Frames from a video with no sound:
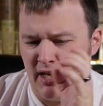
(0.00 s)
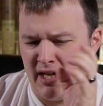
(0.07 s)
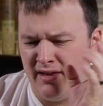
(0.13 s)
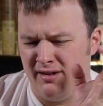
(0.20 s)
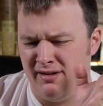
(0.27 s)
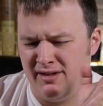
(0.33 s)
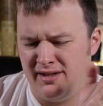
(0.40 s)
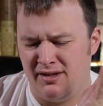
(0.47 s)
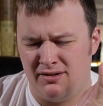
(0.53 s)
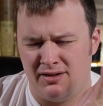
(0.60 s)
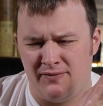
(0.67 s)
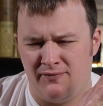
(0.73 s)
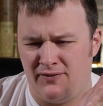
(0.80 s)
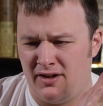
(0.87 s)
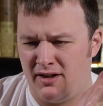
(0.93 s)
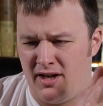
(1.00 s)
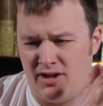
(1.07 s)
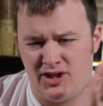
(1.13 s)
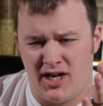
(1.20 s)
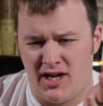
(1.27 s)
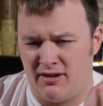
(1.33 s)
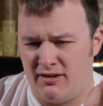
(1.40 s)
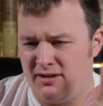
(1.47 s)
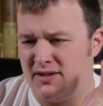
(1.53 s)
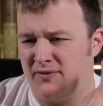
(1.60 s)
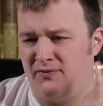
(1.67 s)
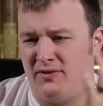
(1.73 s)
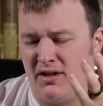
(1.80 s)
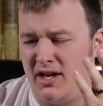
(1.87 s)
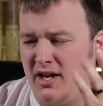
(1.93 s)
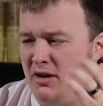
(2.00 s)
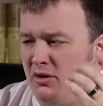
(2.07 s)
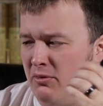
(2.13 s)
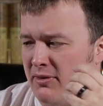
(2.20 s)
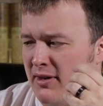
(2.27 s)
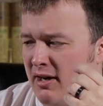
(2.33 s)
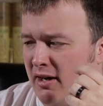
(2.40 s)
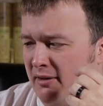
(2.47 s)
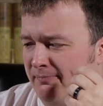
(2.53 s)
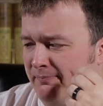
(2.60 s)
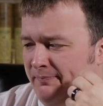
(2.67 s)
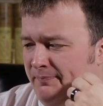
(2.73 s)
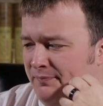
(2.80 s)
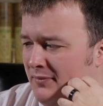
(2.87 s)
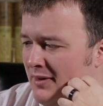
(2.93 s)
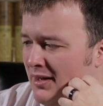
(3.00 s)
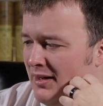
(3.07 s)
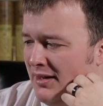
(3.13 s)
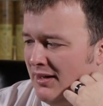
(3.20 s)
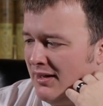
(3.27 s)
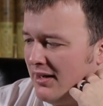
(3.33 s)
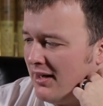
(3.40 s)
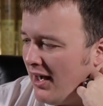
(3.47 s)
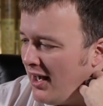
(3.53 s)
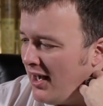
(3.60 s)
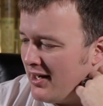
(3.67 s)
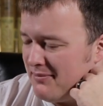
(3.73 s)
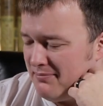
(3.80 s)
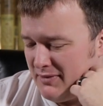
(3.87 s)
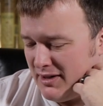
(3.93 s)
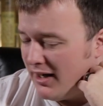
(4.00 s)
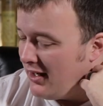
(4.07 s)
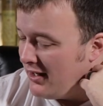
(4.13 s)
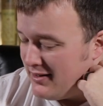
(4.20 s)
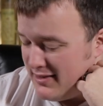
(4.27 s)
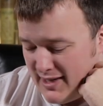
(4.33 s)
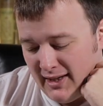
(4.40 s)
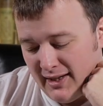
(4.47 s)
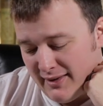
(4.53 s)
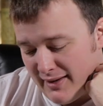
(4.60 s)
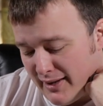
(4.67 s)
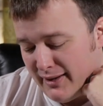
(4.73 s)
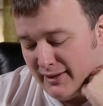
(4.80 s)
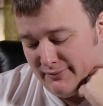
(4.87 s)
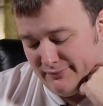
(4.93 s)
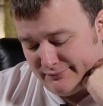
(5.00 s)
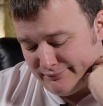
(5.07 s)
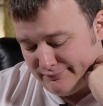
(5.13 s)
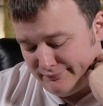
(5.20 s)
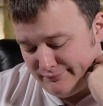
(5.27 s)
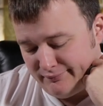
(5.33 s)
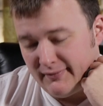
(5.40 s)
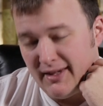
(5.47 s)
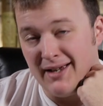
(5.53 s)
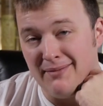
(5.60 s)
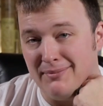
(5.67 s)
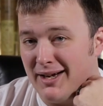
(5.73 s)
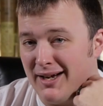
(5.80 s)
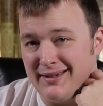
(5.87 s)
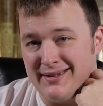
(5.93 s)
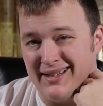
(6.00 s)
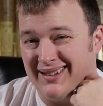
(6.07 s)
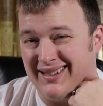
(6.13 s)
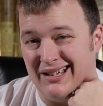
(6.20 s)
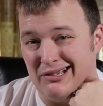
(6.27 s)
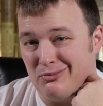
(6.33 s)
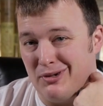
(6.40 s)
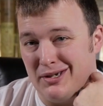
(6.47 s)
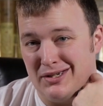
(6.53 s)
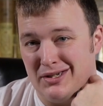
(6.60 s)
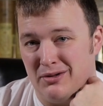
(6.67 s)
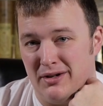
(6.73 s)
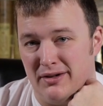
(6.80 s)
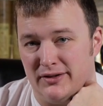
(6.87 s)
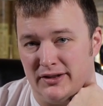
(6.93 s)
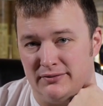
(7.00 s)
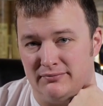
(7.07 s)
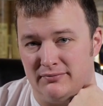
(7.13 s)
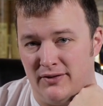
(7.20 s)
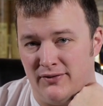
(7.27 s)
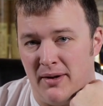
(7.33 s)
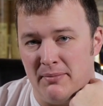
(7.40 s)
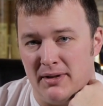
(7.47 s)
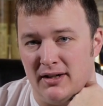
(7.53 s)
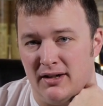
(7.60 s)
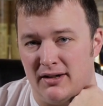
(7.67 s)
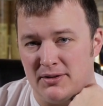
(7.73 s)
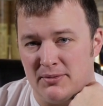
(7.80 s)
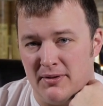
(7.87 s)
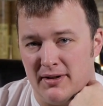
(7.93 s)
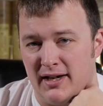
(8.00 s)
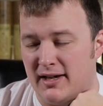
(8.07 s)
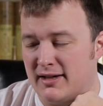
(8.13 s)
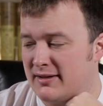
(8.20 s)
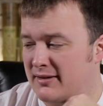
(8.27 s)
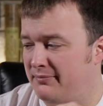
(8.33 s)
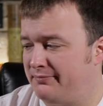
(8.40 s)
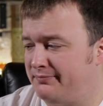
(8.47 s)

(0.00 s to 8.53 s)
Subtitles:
There's still some funky chocolate, some funky oak there. I am not digging that. I'm not digging that whatsoever, if I'm being honest with you guys.